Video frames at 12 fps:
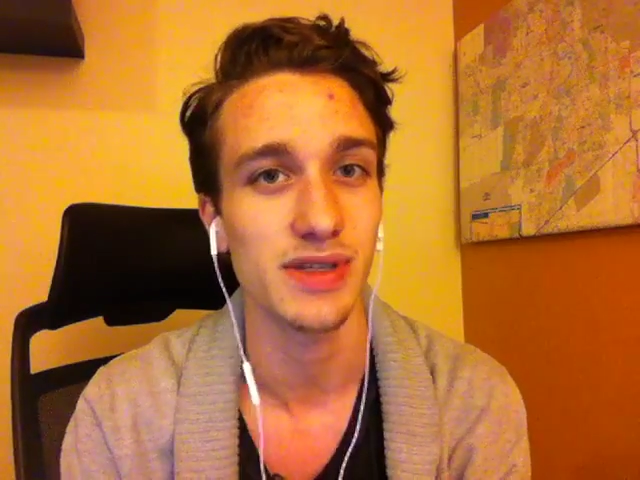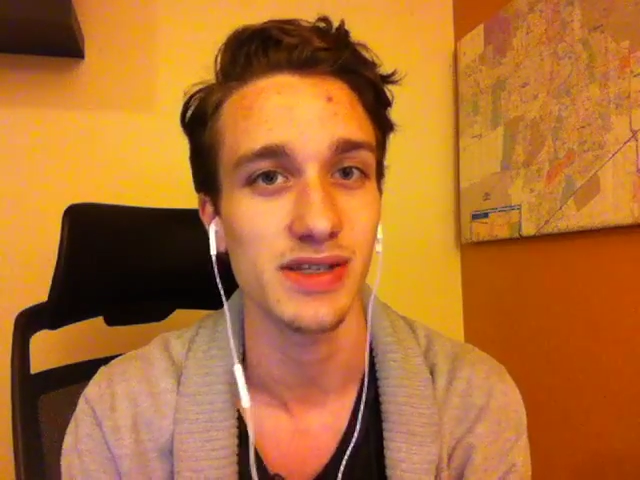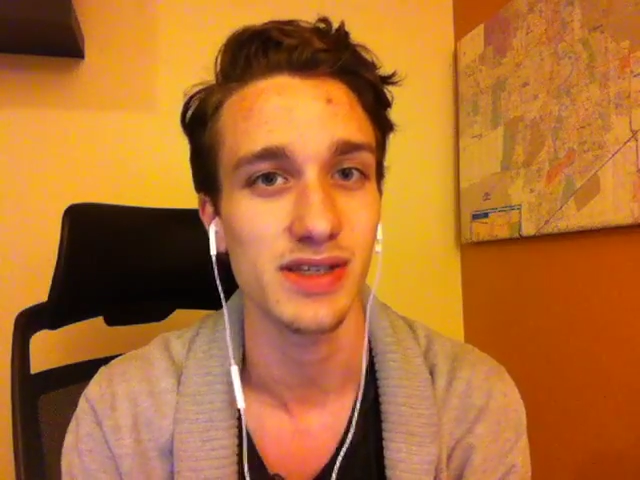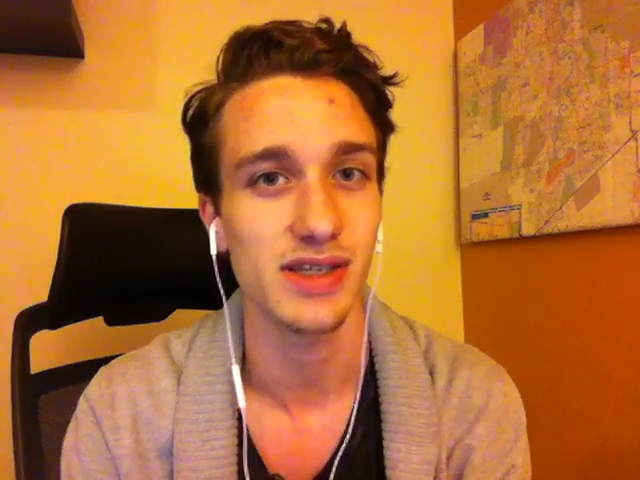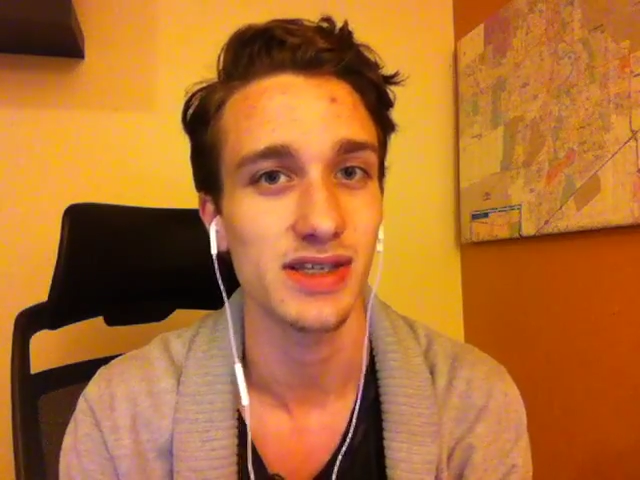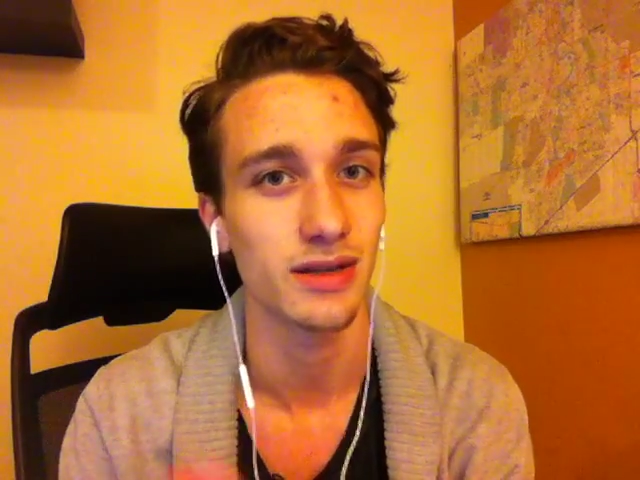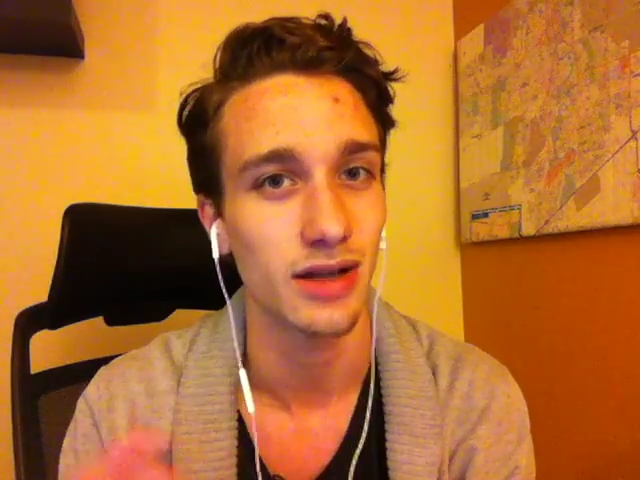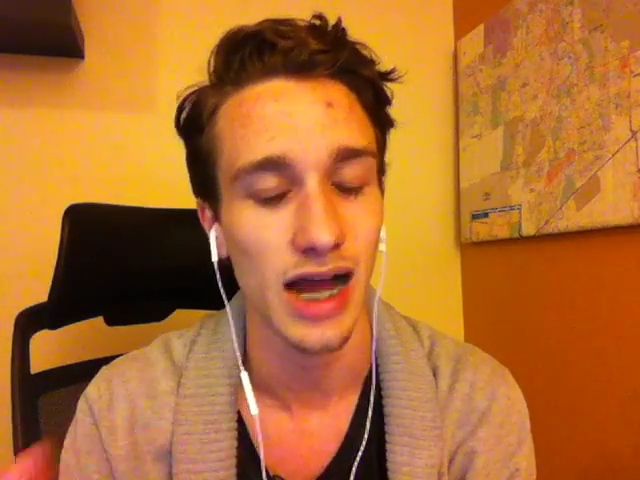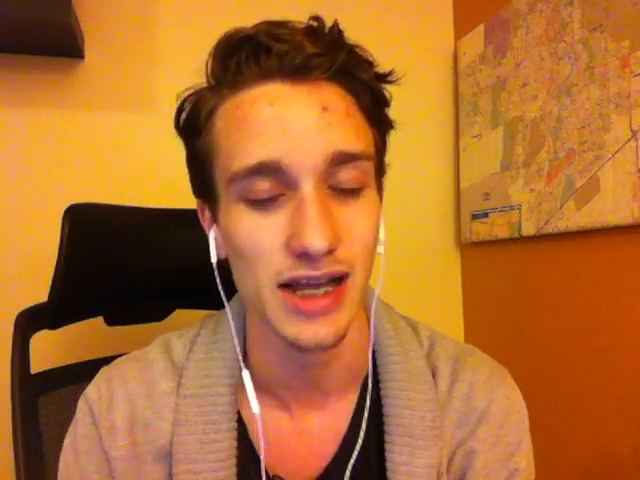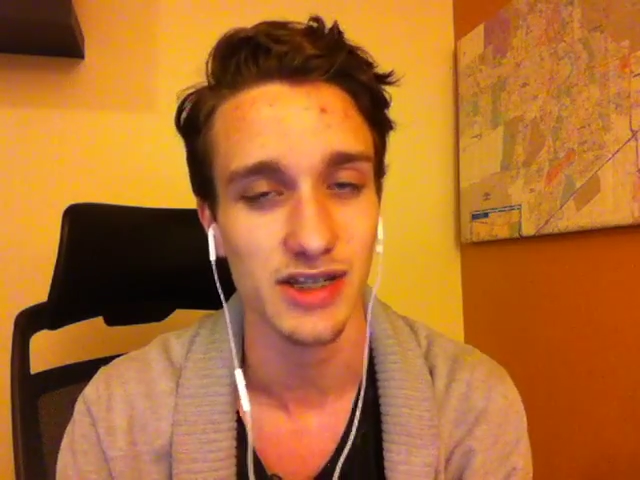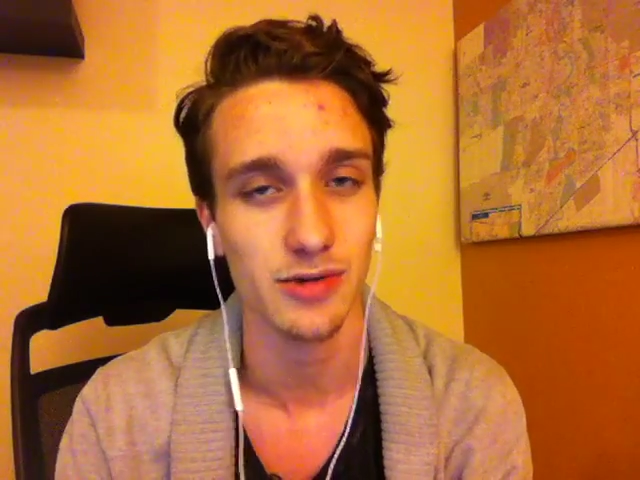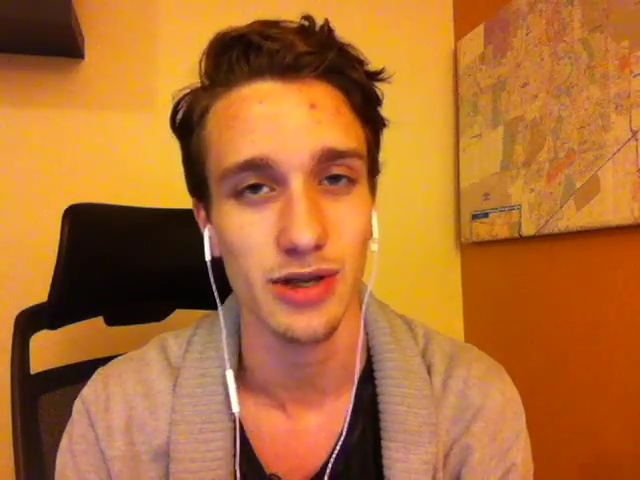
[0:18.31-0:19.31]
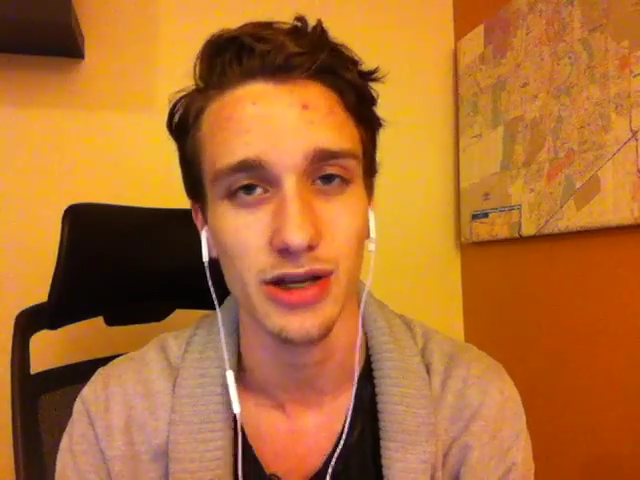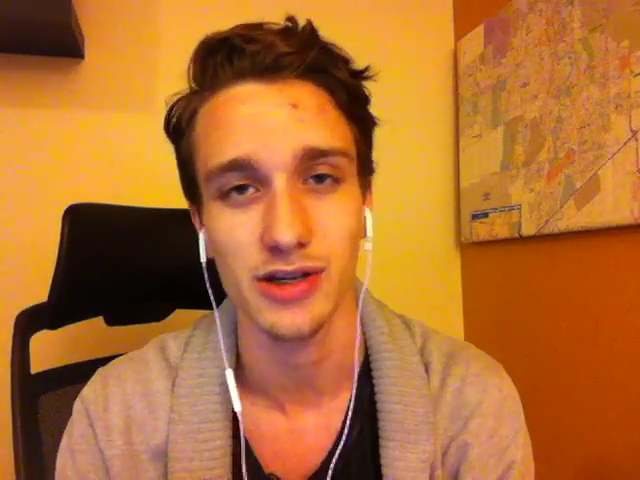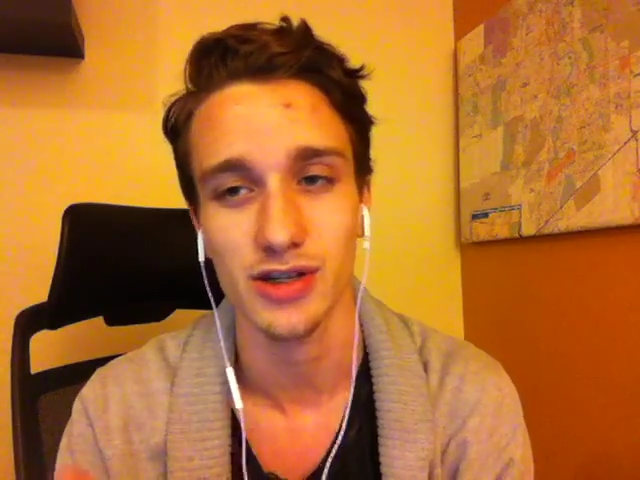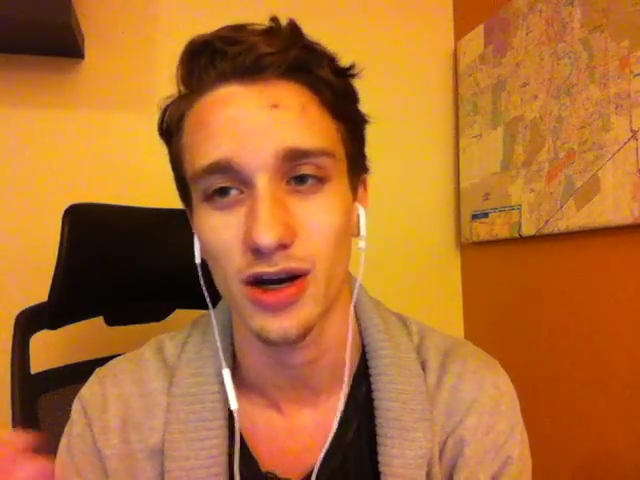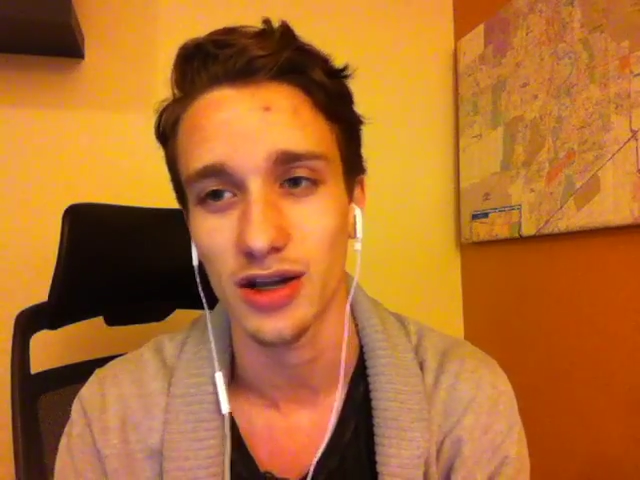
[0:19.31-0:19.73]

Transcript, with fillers: businesses in the last three years